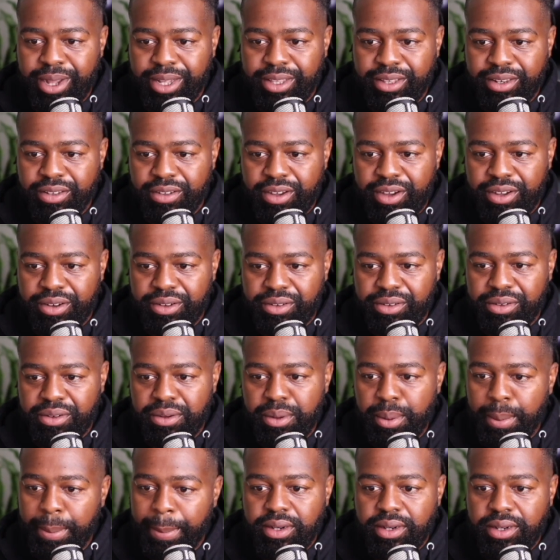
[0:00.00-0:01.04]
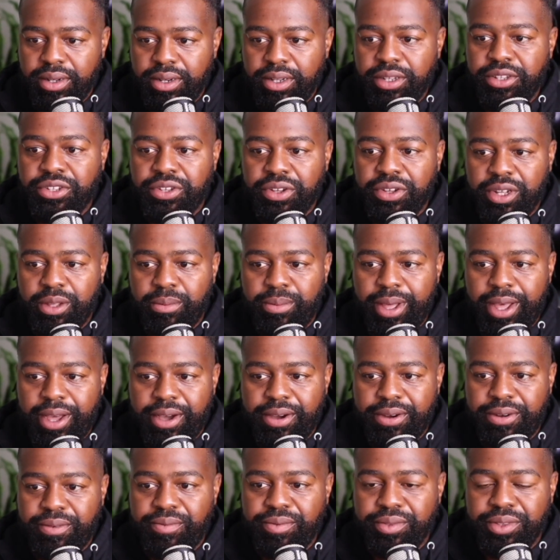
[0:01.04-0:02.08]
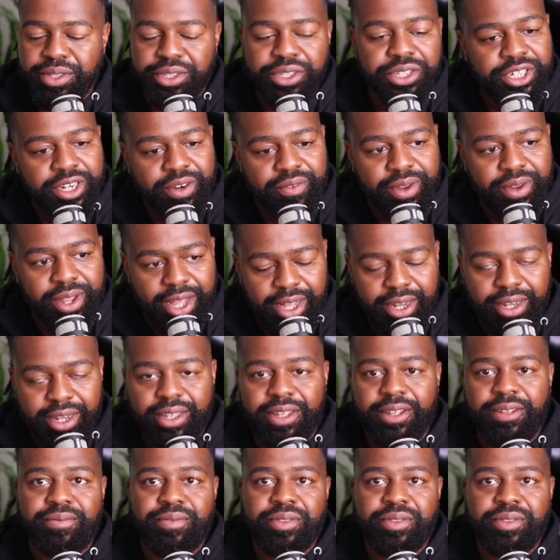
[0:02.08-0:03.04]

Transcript: back to this article let's talk about Jerry Heller,